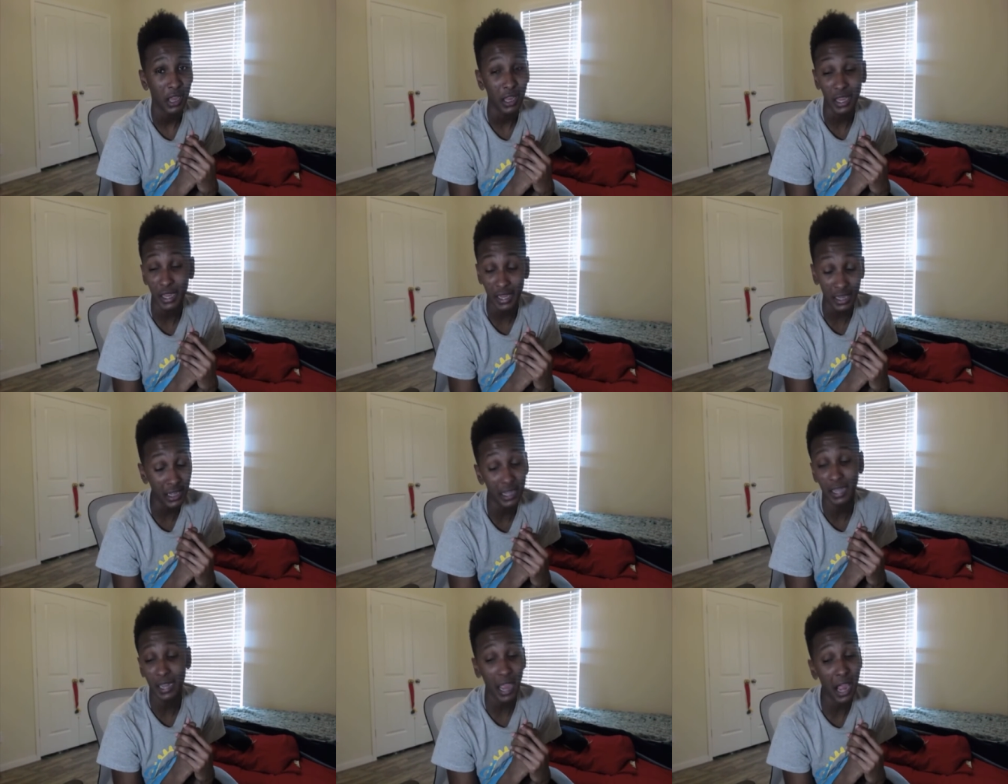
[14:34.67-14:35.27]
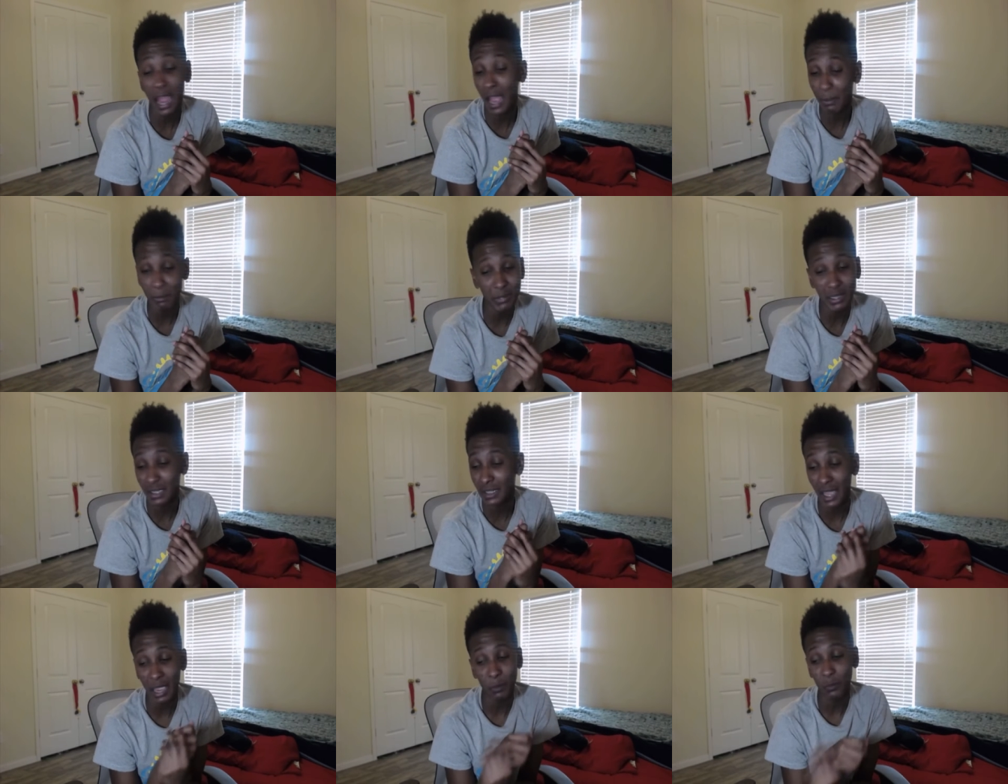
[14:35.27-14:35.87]
And I
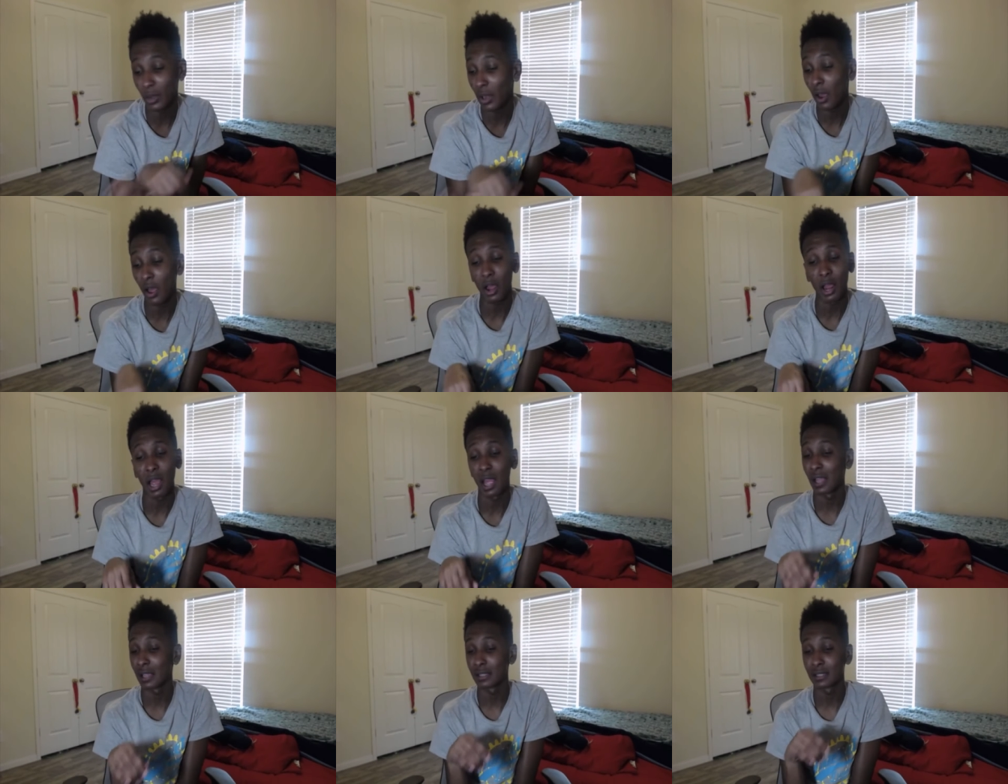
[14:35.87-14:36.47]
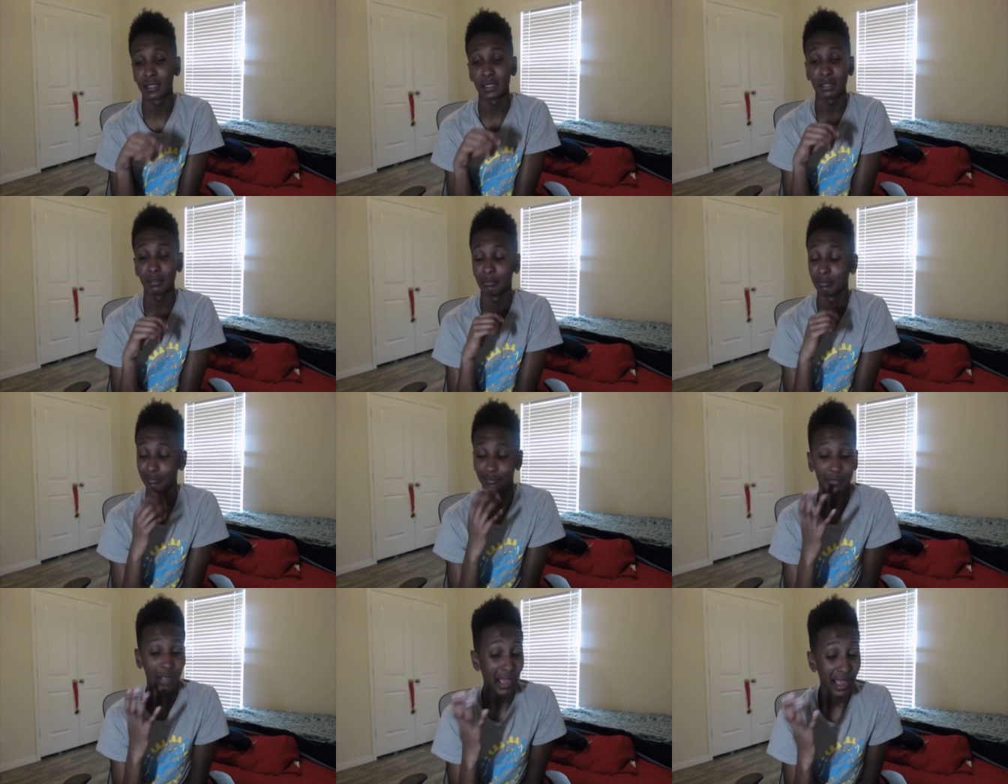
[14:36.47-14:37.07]
mean that with all honesty.
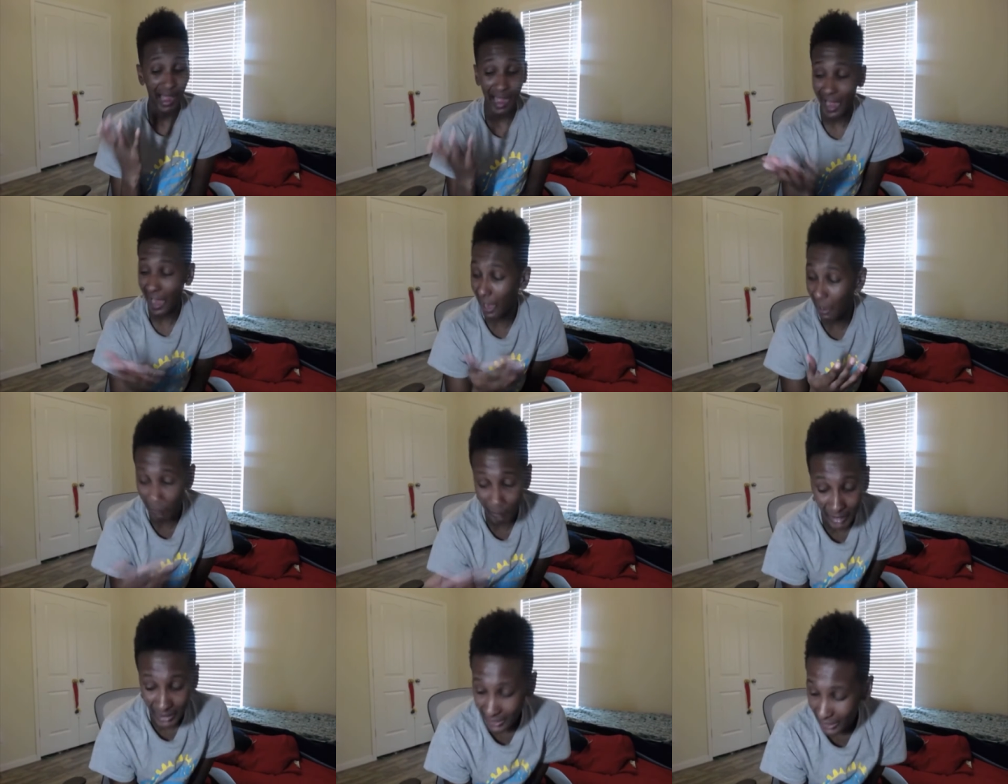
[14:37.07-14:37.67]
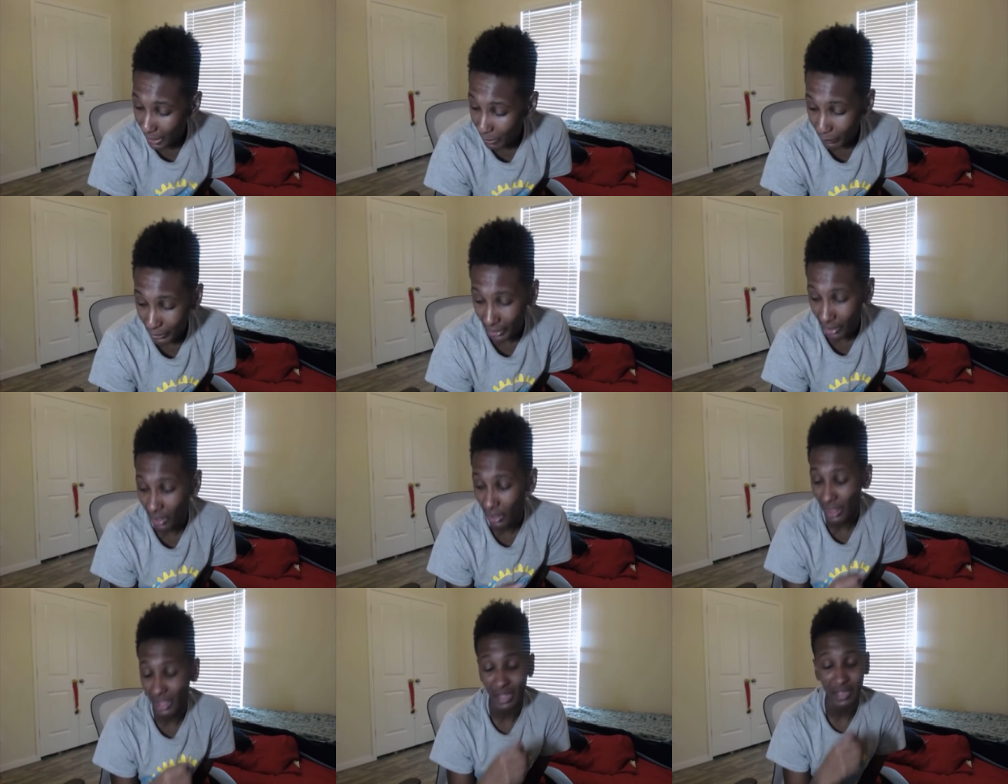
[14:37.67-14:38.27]
I mean that with
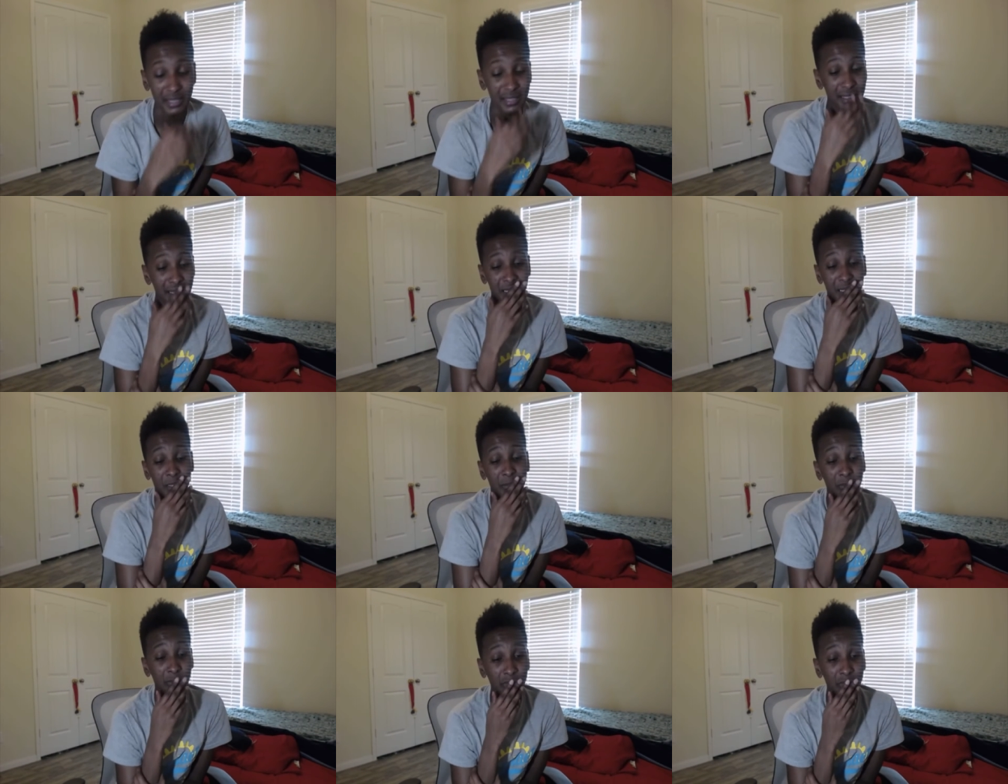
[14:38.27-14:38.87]
all honesty.